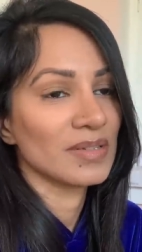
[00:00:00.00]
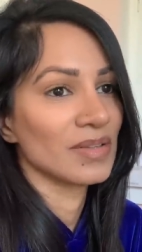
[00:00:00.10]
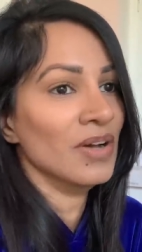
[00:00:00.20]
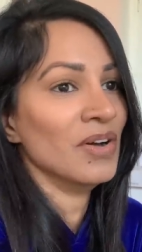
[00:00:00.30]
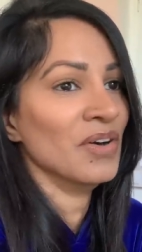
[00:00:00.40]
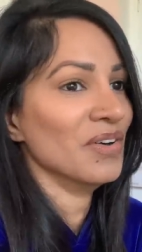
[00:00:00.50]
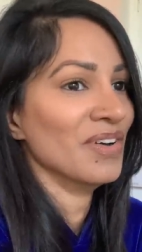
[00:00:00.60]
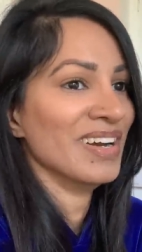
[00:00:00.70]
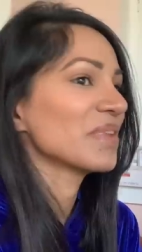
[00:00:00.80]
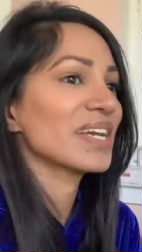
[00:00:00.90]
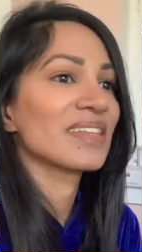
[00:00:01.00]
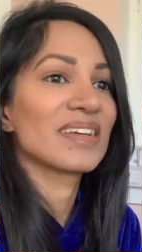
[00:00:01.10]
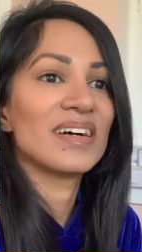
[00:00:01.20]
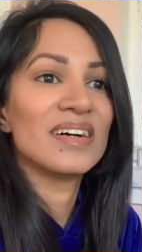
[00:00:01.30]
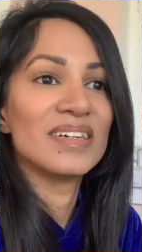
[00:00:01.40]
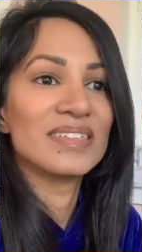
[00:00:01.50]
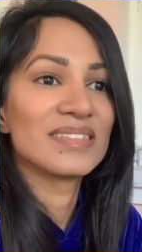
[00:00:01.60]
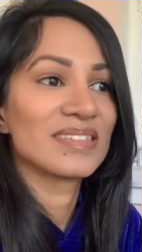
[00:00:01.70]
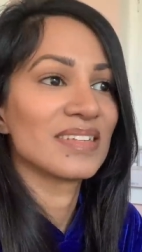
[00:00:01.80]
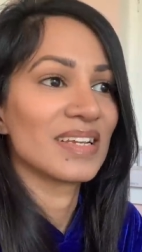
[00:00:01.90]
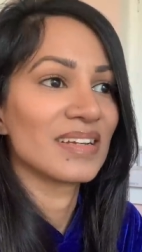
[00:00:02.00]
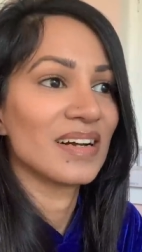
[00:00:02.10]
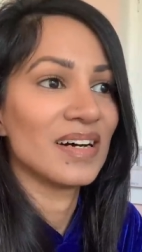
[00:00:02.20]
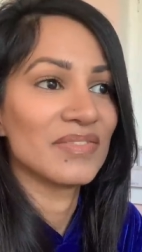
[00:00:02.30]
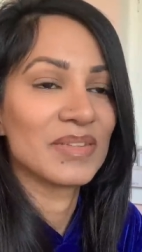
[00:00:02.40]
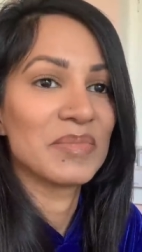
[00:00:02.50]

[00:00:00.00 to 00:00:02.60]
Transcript: so buying the car is like half the